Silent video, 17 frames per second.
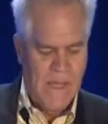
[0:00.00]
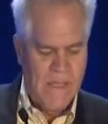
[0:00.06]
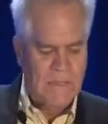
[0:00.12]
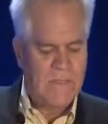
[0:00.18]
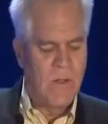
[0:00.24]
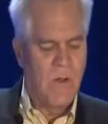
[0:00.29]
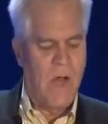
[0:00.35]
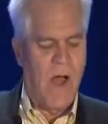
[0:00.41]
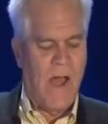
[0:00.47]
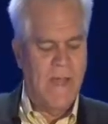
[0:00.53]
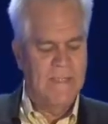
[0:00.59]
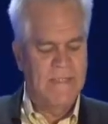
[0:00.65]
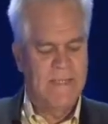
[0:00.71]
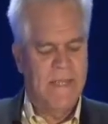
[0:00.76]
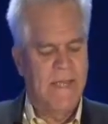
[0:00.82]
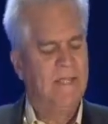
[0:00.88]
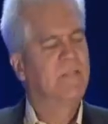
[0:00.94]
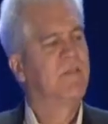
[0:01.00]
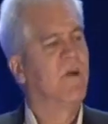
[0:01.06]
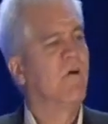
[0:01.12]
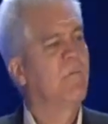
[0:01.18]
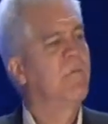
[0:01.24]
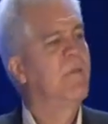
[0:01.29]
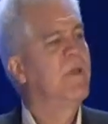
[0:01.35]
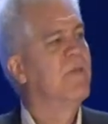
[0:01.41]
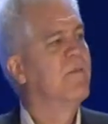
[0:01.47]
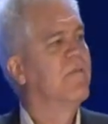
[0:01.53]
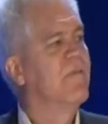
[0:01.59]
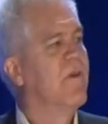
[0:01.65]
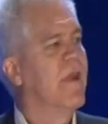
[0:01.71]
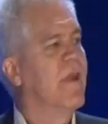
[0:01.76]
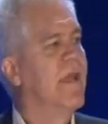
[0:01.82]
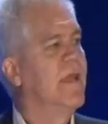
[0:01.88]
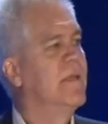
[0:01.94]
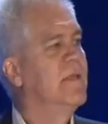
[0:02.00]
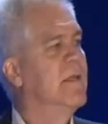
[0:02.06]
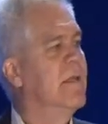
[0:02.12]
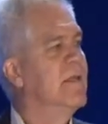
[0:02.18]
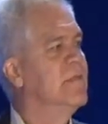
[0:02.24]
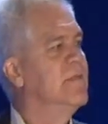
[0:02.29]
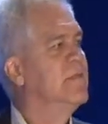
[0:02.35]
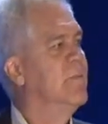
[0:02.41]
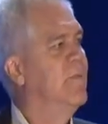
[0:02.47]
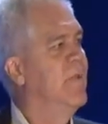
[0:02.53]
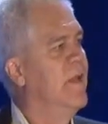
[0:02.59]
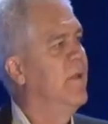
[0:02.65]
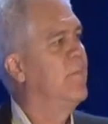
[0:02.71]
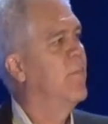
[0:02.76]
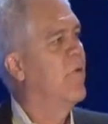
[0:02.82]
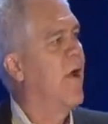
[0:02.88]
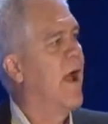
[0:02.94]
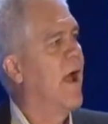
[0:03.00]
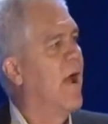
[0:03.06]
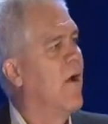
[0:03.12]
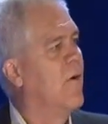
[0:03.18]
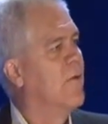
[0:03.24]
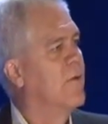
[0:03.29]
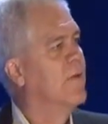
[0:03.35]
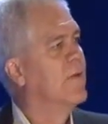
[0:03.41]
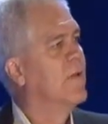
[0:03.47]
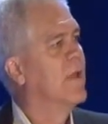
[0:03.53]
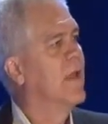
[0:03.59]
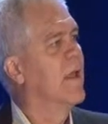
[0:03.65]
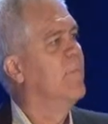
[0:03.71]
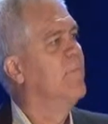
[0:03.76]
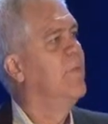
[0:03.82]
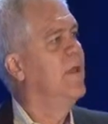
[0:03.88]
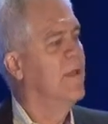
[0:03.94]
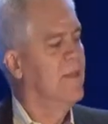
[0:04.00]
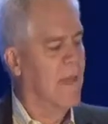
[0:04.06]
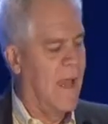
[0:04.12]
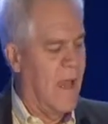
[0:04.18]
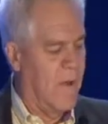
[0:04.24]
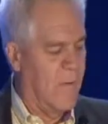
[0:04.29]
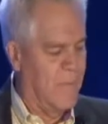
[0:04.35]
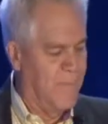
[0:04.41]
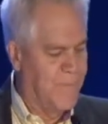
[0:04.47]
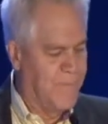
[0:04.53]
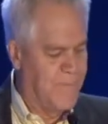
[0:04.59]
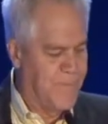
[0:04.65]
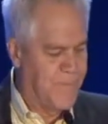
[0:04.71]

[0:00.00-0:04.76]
So I say, don't be afraid to be proud and be loud.